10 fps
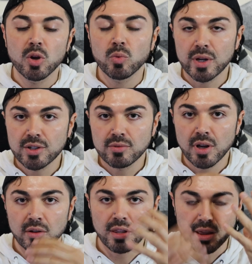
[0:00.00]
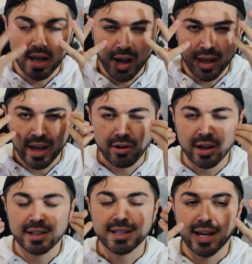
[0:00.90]
We do know that the eye
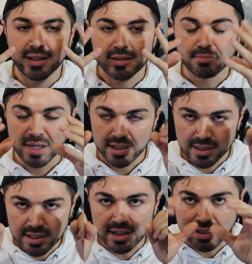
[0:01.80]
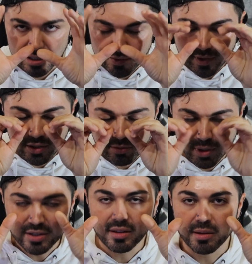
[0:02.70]
area tends, because it's a sphincter
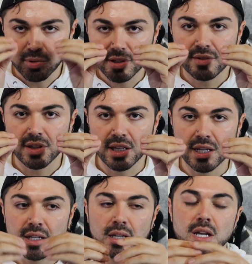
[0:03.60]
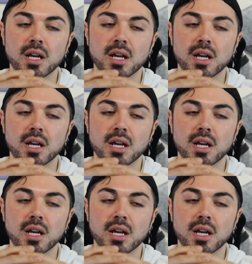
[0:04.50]
muscle that pulls everything in,